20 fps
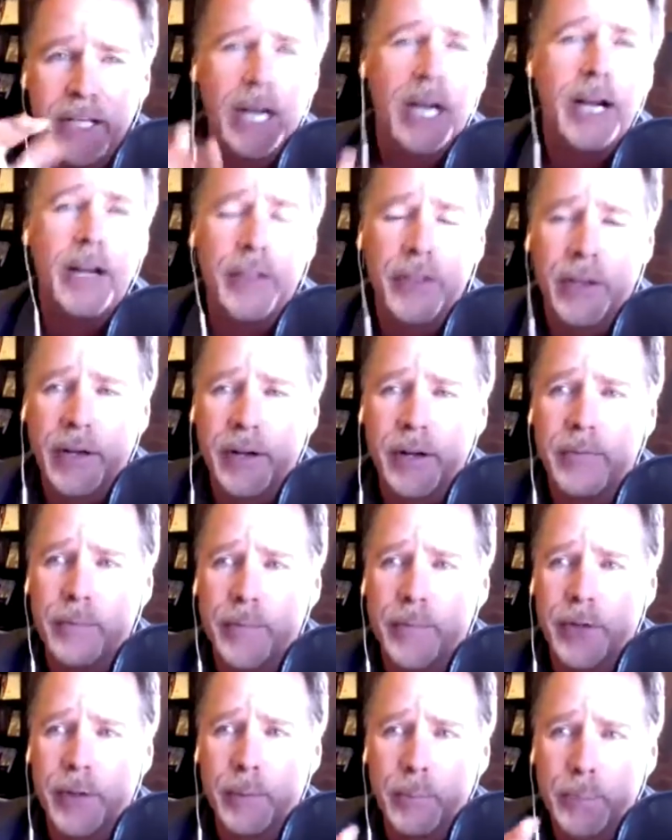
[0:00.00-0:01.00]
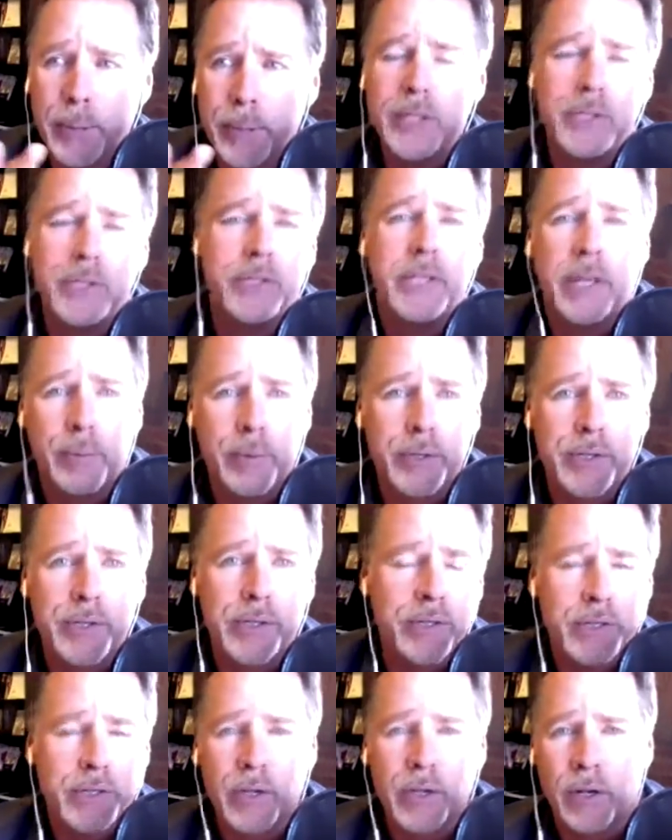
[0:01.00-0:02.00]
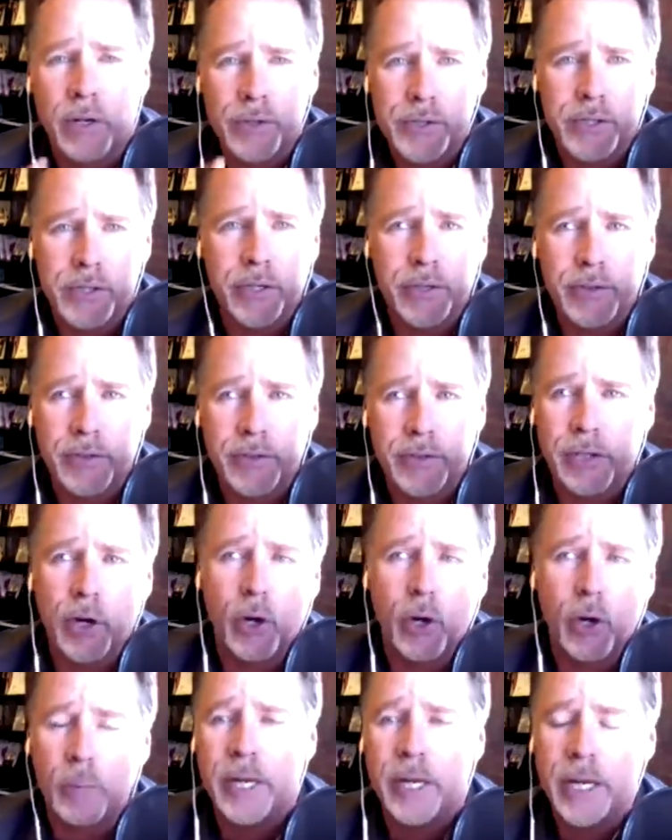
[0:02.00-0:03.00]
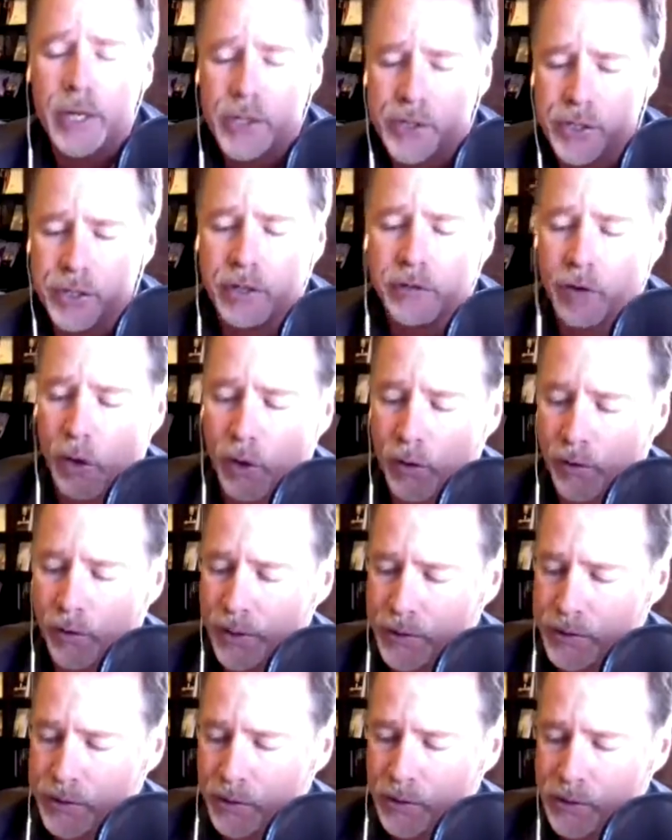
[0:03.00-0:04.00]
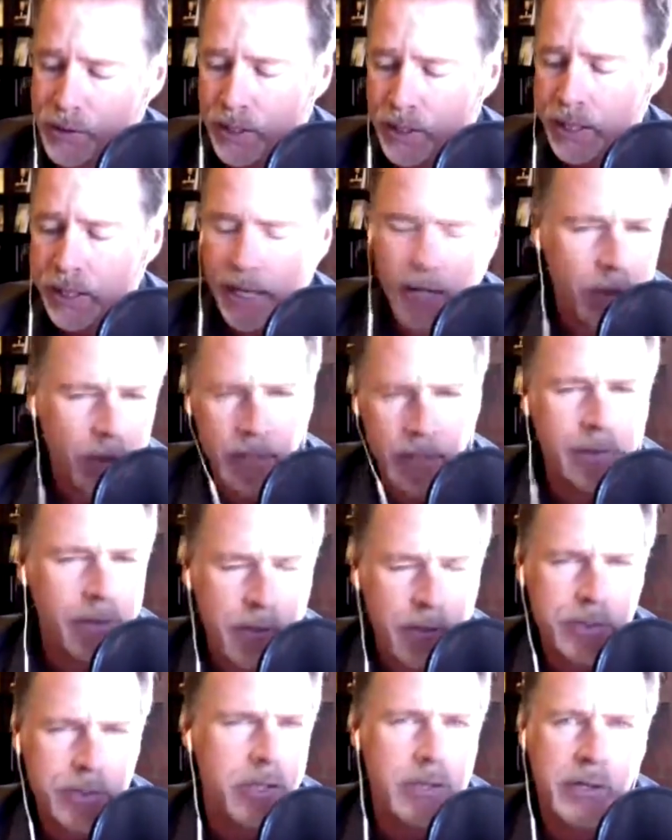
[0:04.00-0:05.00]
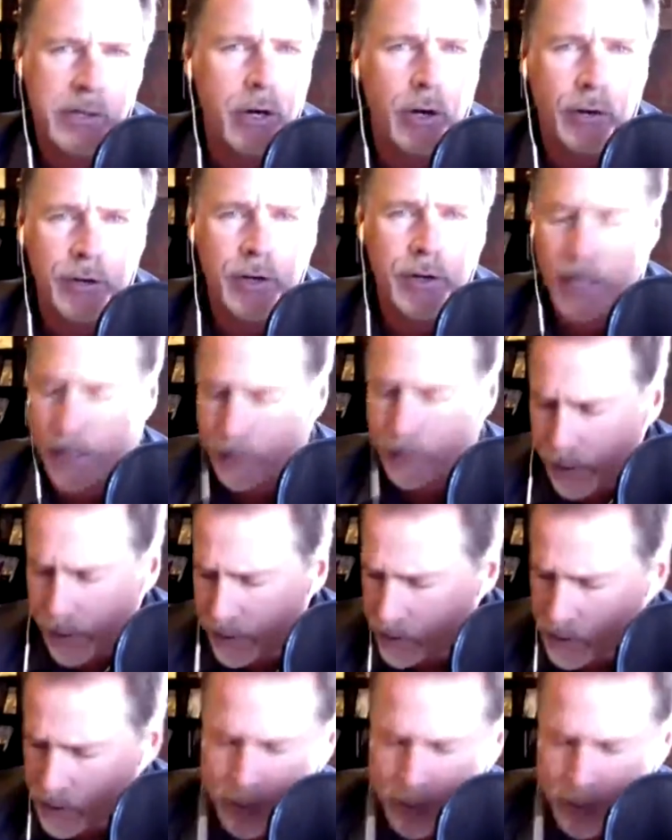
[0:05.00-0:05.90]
Kind of the piece de resistance, the culmination of all this is, and this isn't overnight, right?